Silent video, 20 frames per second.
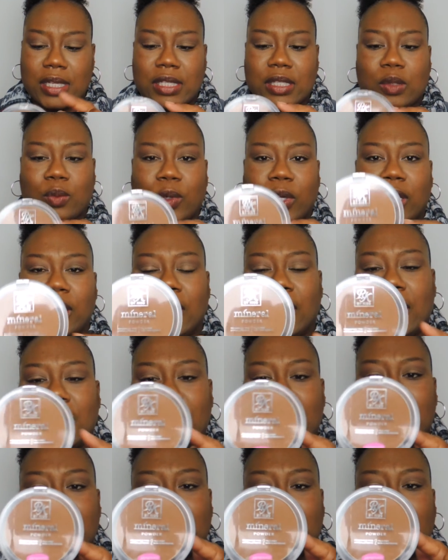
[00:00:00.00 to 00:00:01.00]
This one
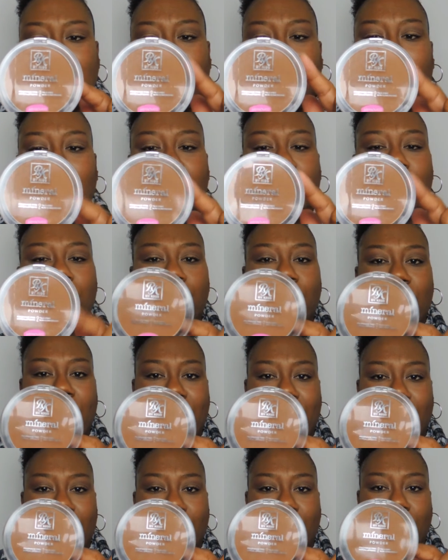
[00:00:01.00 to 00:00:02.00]
is honey
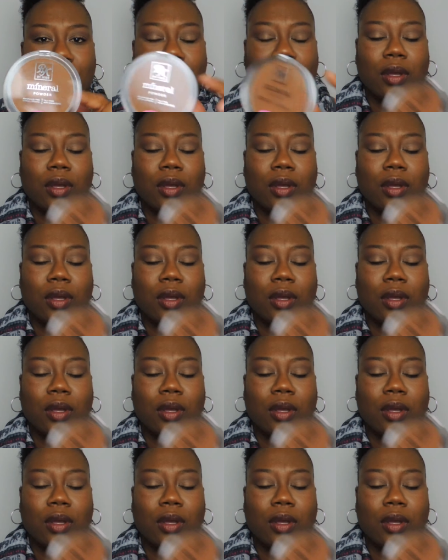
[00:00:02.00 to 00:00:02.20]
brown,